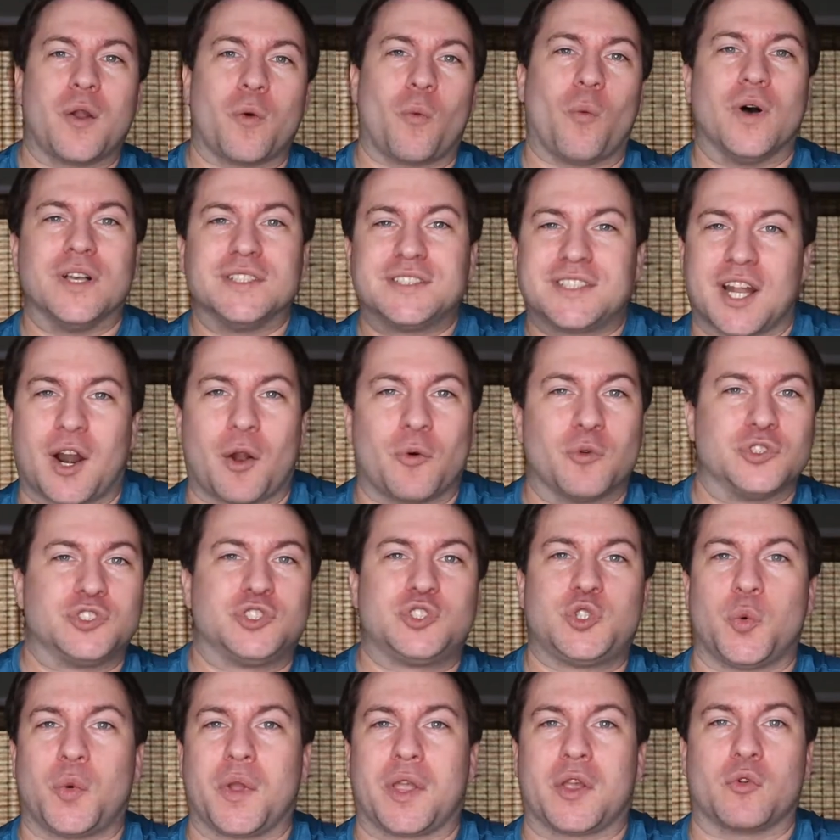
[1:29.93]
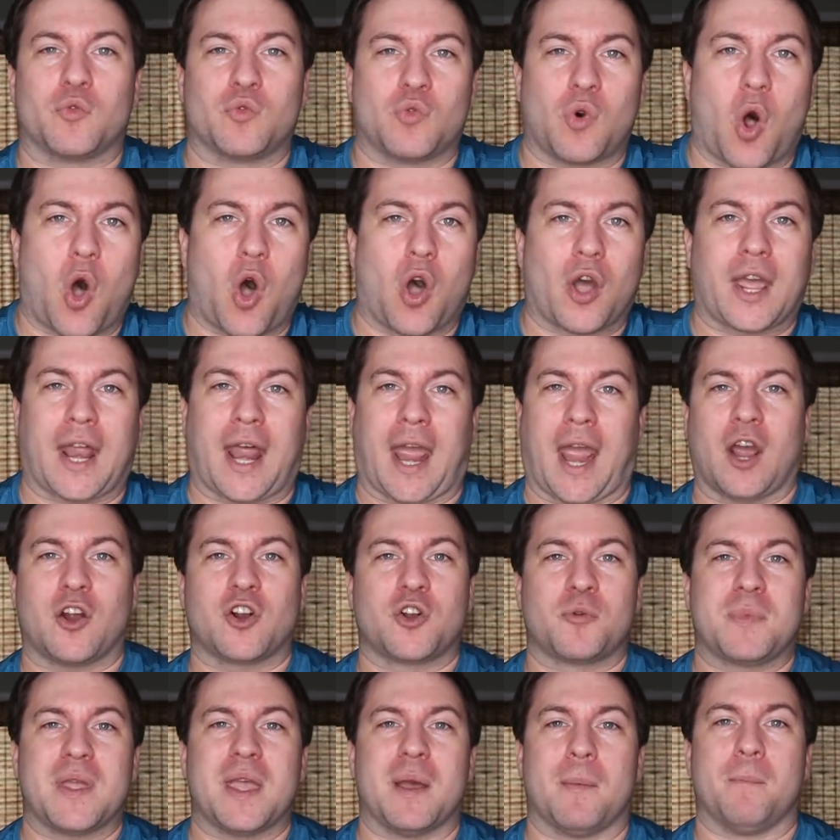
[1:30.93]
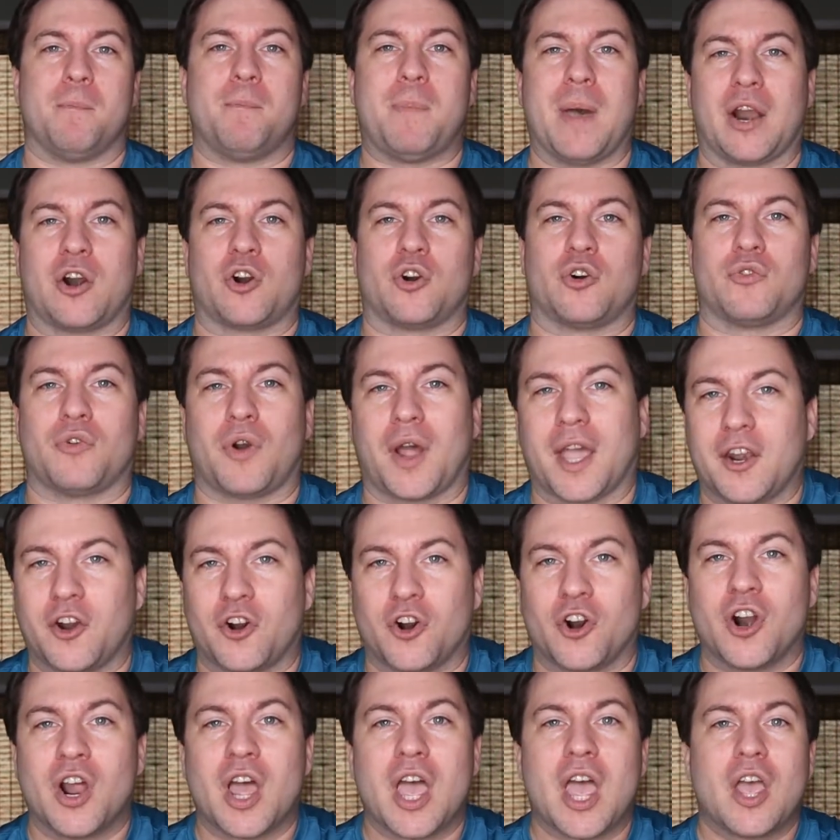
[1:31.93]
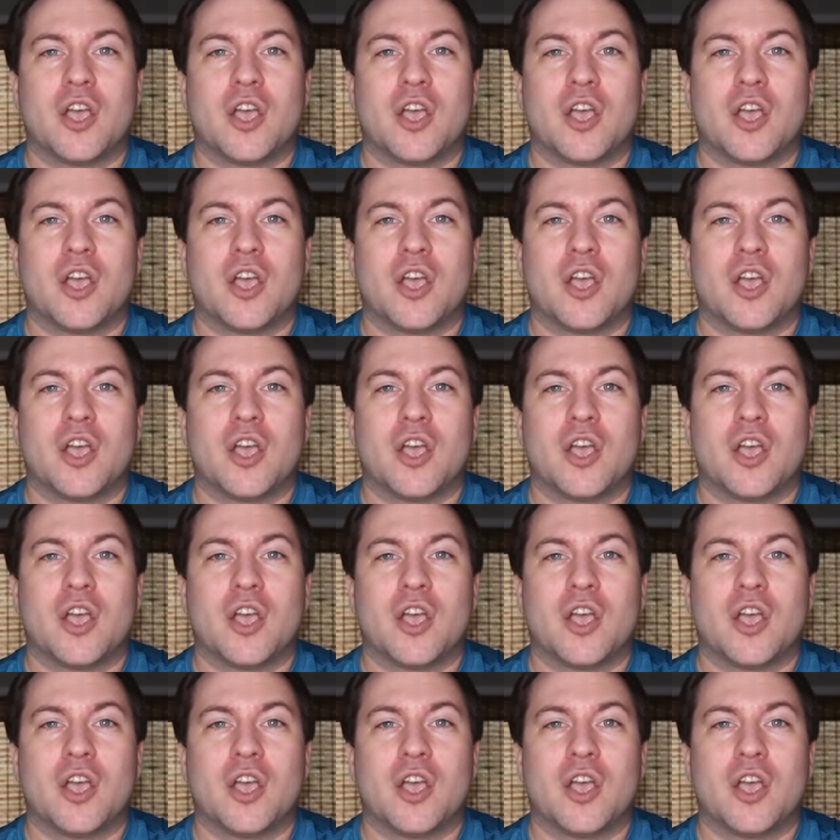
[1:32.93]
it was that I was doing wrong and how to be a better writer.